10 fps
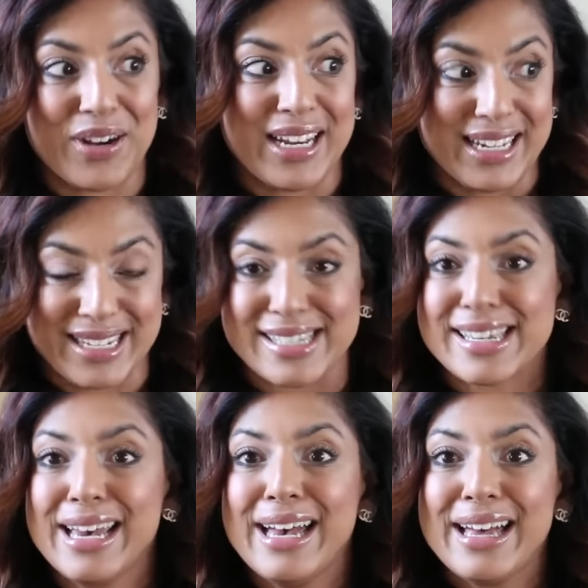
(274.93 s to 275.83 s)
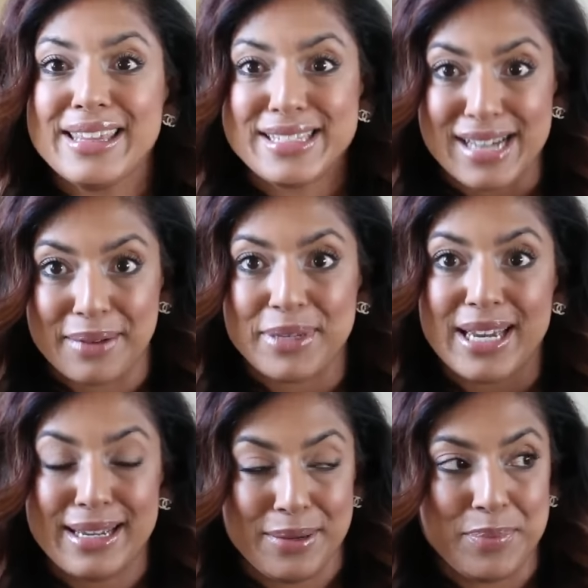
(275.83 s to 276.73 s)
And it is the
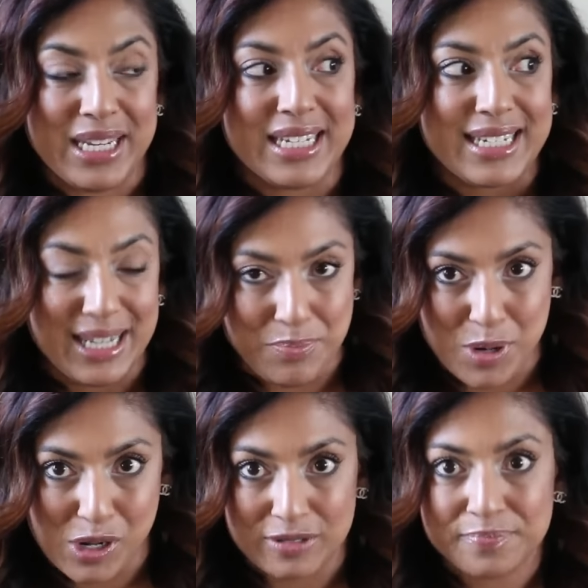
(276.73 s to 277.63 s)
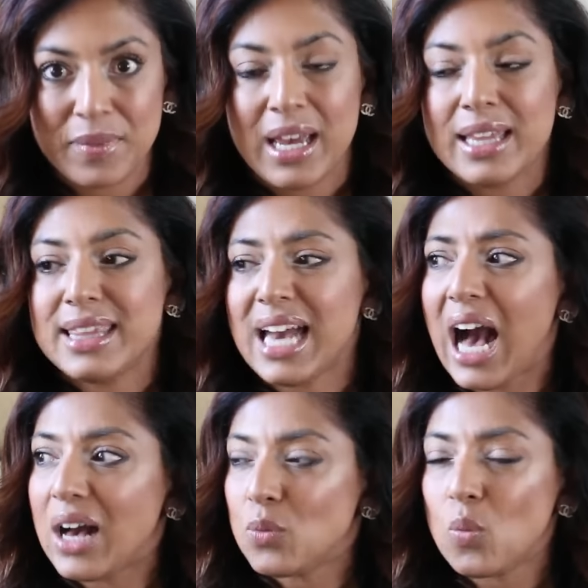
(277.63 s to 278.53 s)
Damier Abin Keepall. The
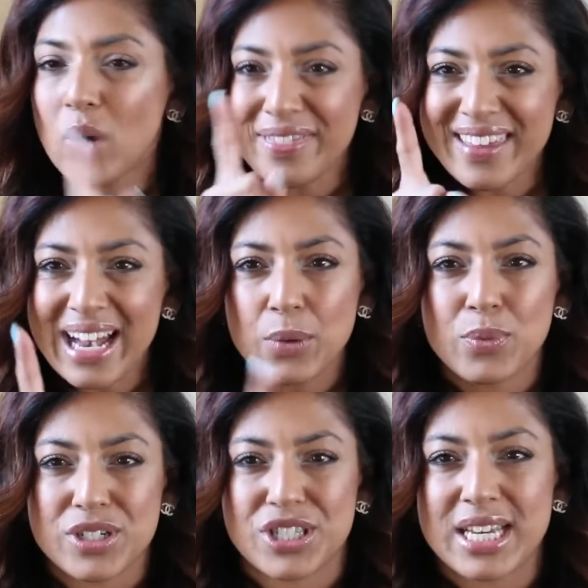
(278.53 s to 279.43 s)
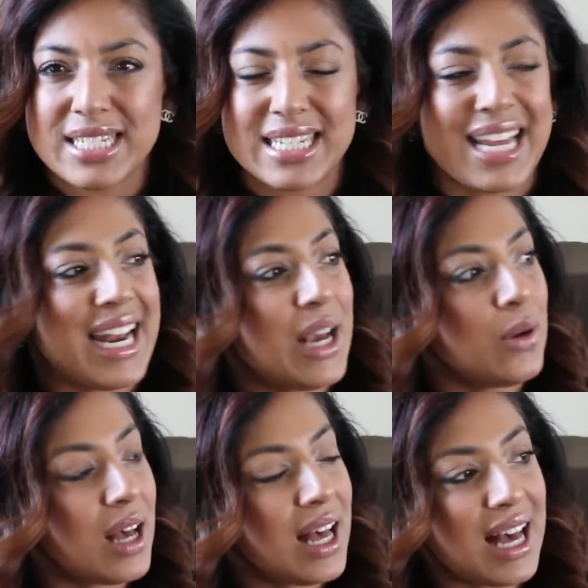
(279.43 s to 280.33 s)
one thing I wish they did, and
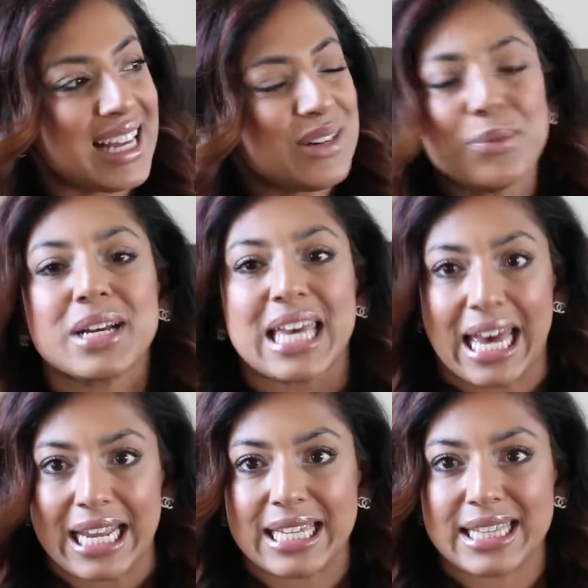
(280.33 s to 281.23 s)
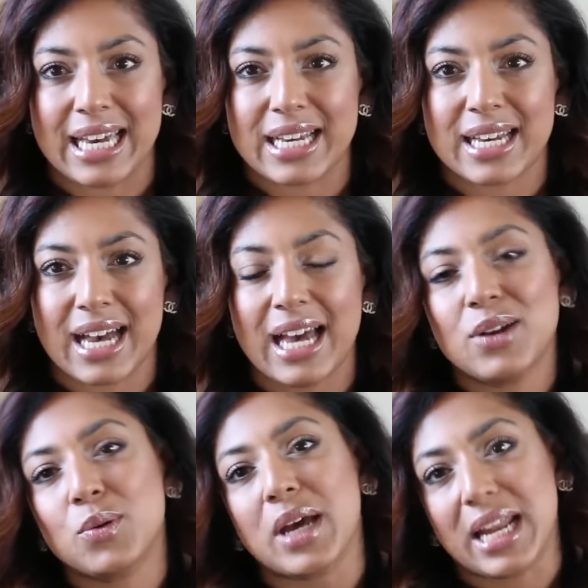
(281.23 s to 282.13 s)
I don't get it. Like, I
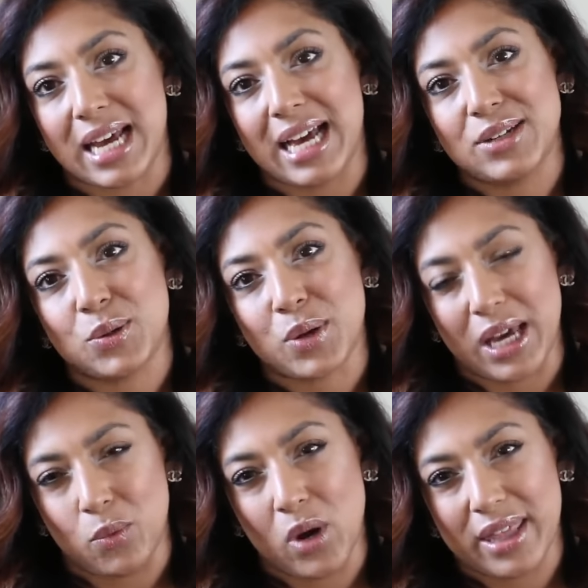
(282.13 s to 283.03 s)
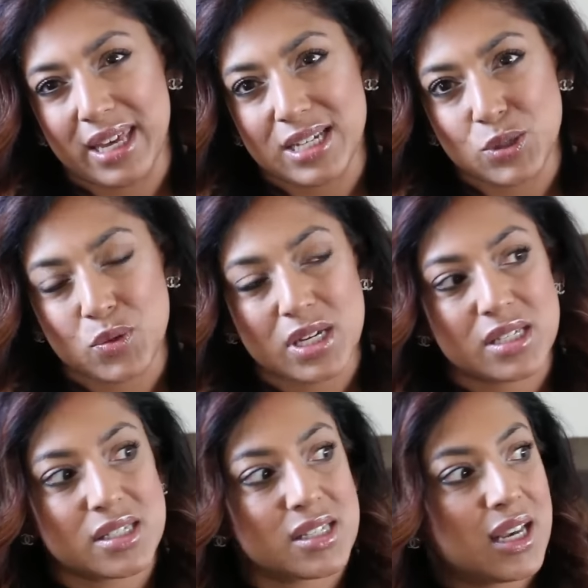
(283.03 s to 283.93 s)
don't get it. I don't get why they do
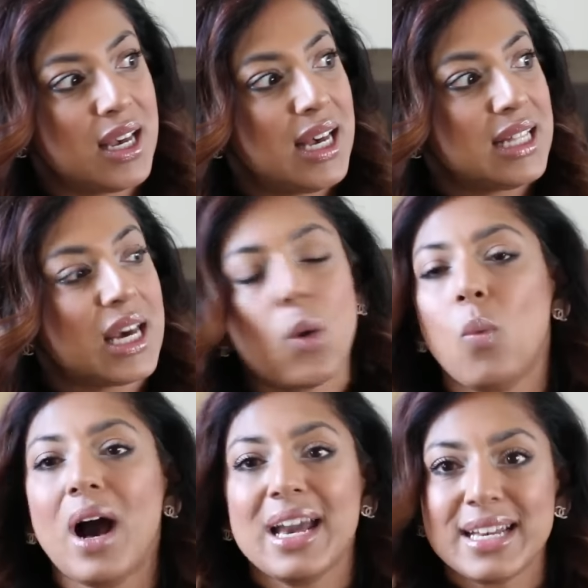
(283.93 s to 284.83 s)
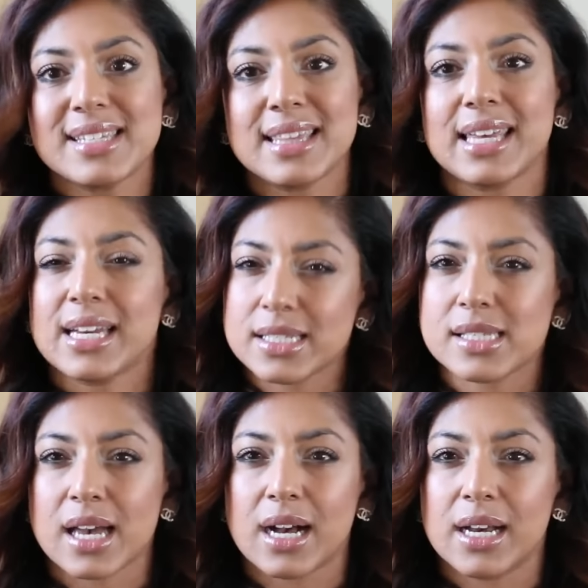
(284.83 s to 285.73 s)
this. Like, why isn't the
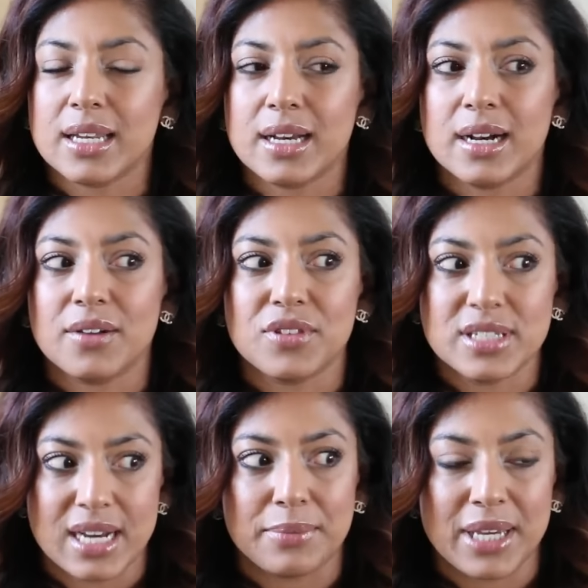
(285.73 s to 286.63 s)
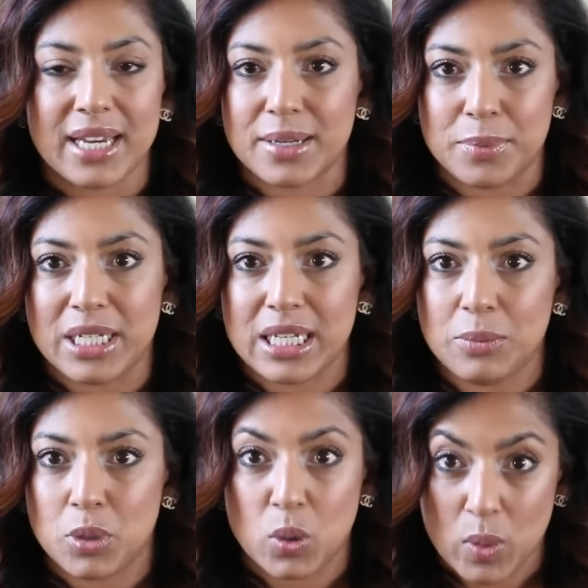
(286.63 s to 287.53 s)
inside of the Damier Abin
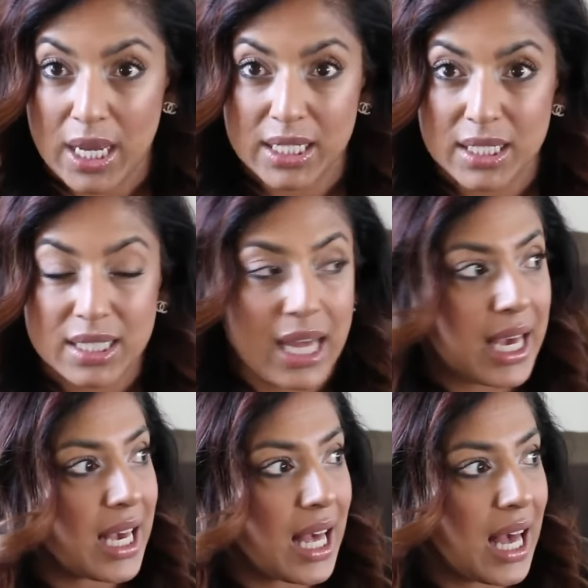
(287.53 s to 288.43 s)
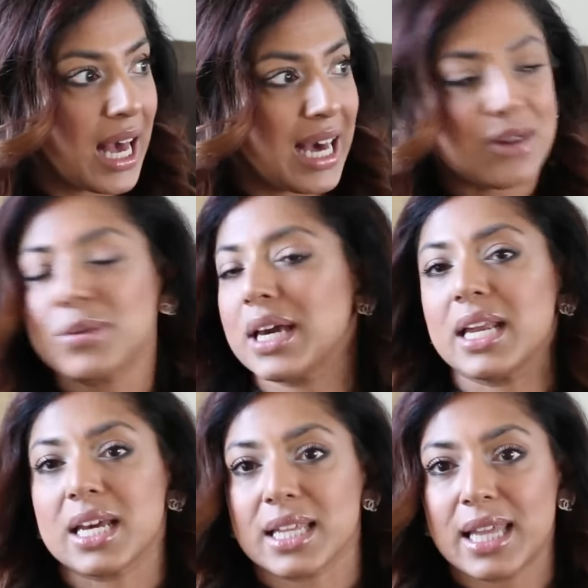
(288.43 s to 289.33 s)
Keepall red? Like, I don't
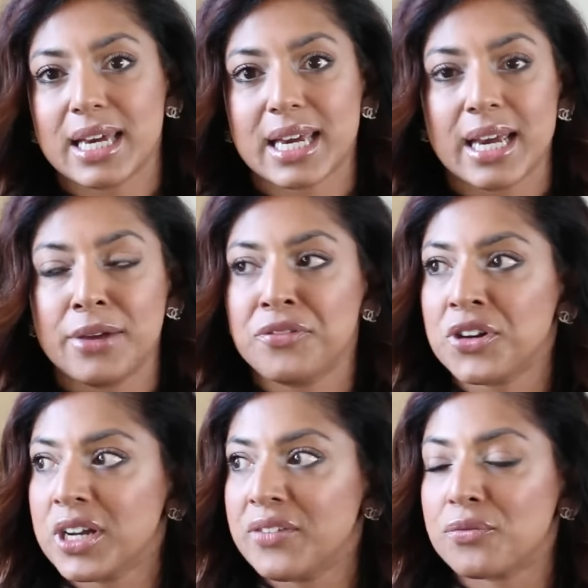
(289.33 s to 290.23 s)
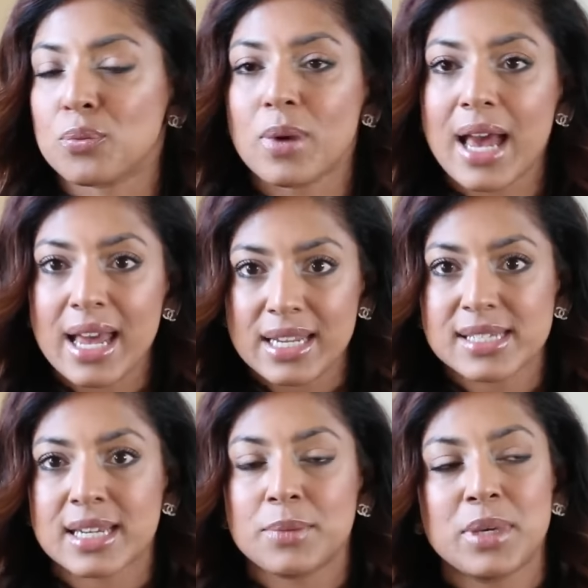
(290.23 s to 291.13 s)
get it. Like, if red
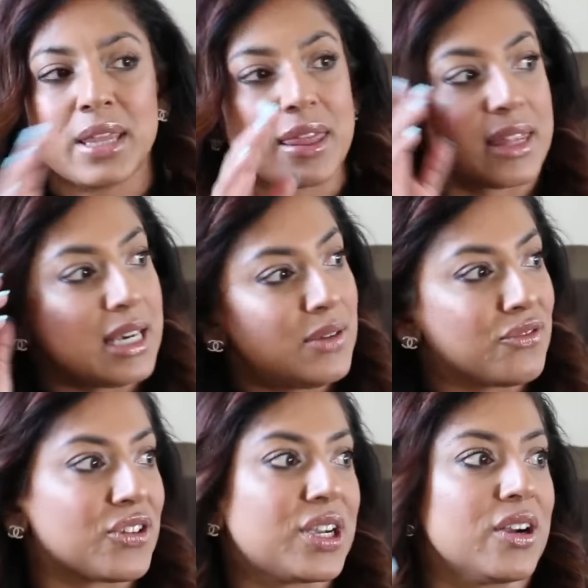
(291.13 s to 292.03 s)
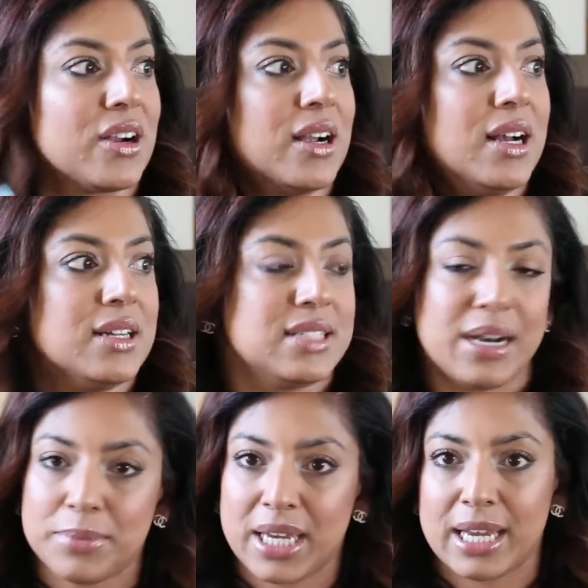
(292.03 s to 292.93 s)
is gonna be the theme for your
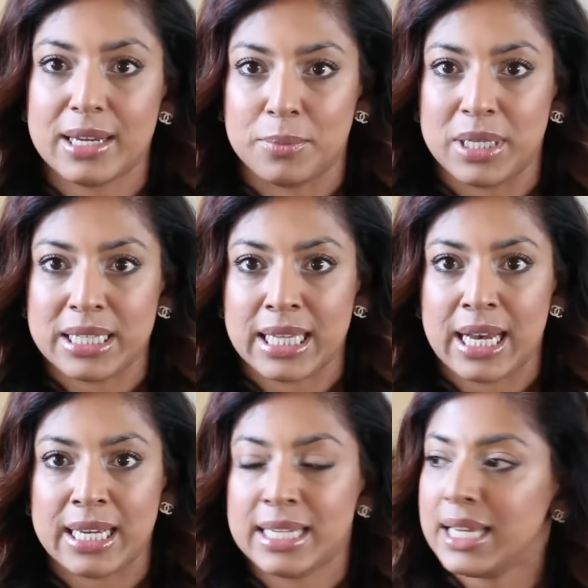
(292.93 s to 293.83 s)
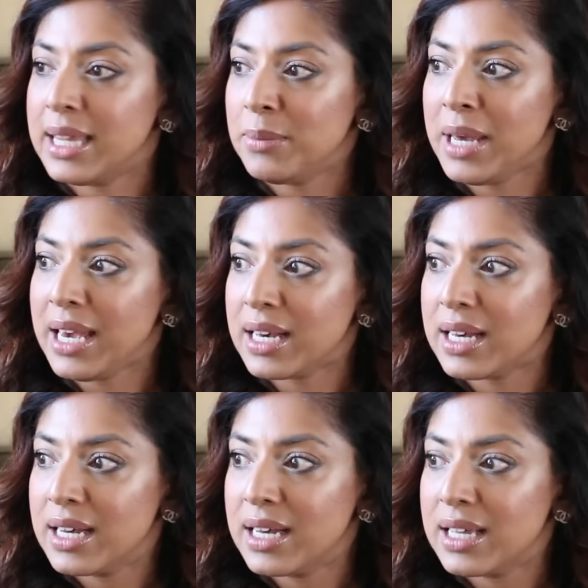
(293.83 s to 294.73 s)
Damier Abin line, then make
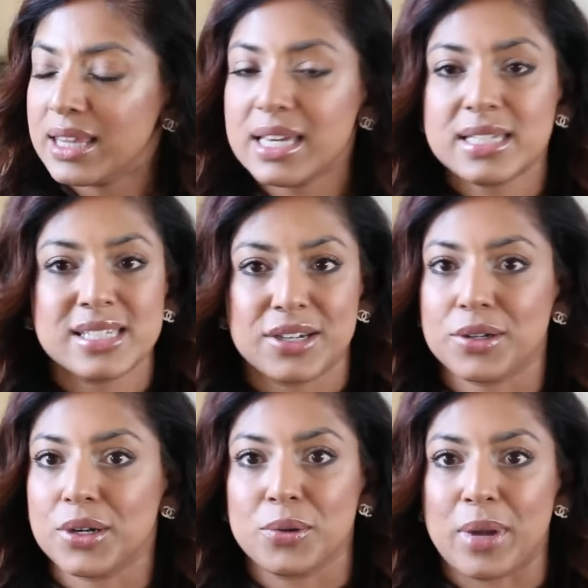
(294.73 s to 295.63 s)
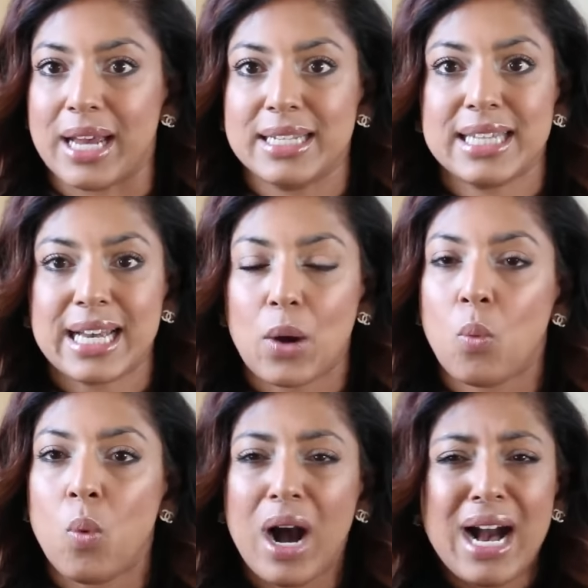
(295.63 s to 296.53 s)
the interior red. Like,
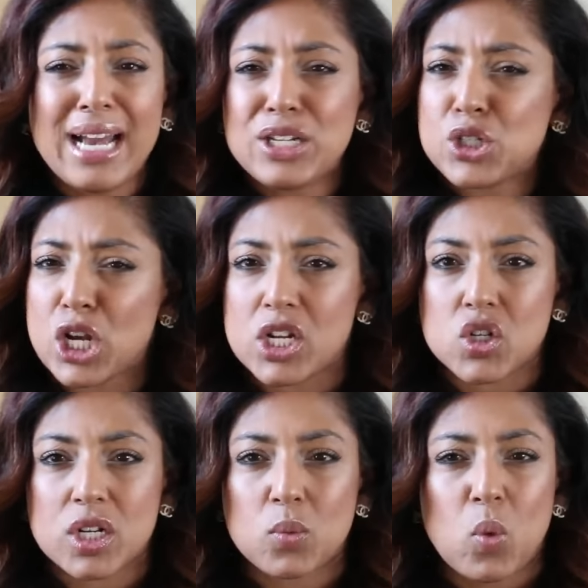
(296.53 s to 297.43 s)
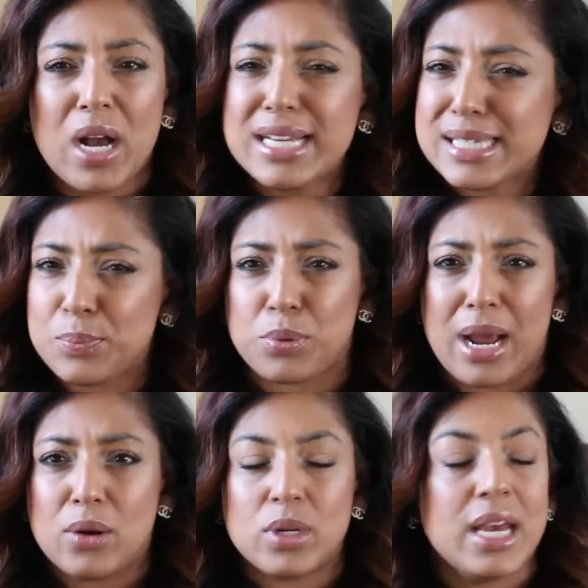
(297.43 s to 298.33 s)
why change it? Why is it
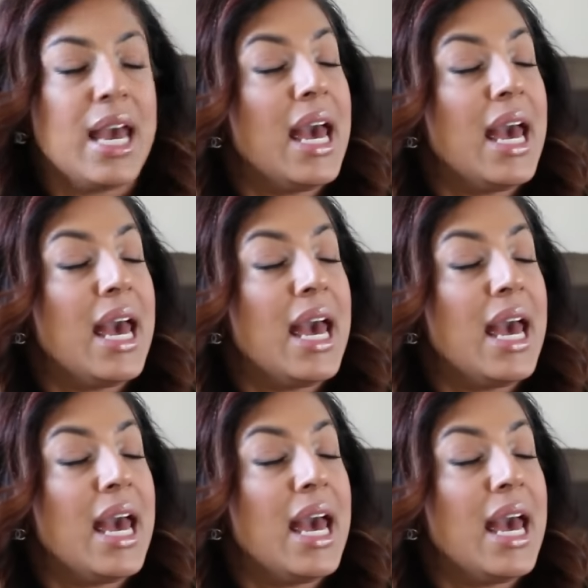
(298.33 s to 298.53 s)
brown?